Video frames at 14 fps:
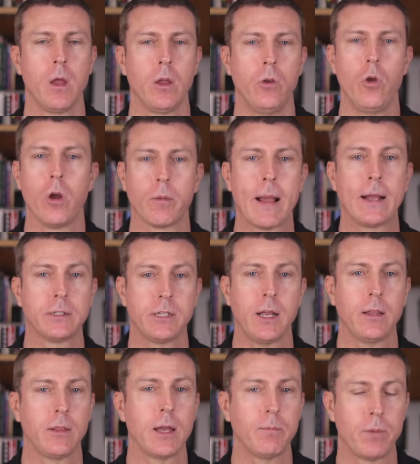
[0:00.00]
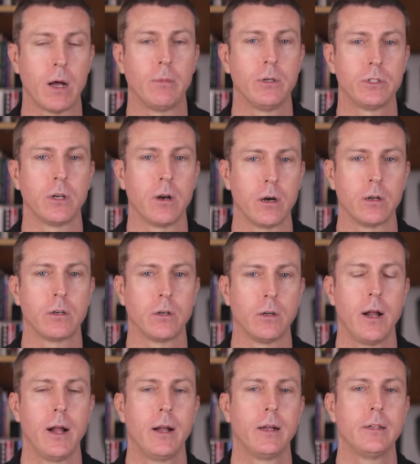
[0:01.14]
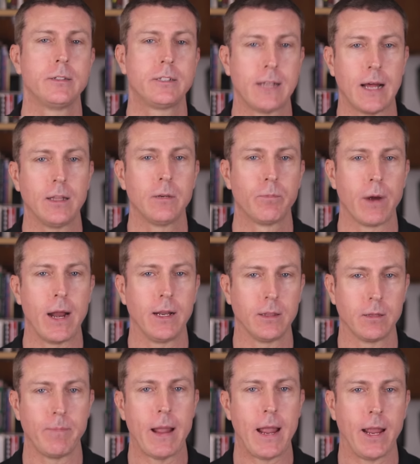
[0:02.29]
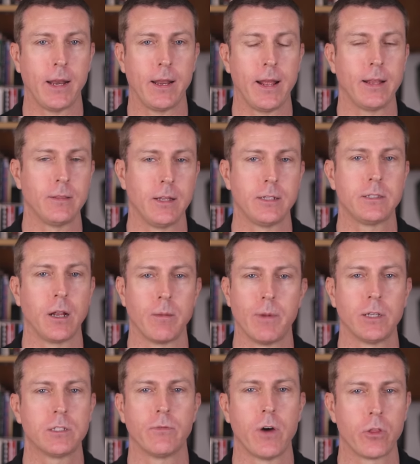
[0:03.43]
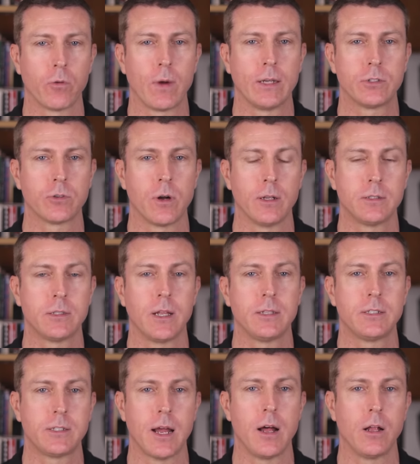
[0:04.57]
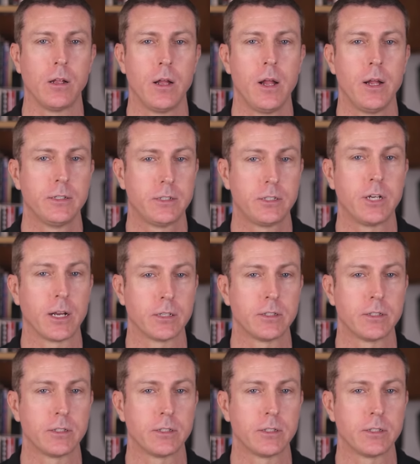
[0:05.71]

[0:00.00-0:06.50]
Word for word: New York Magazine then published an article celebrating the ban and listing a bunch of other restaurants that sell chicken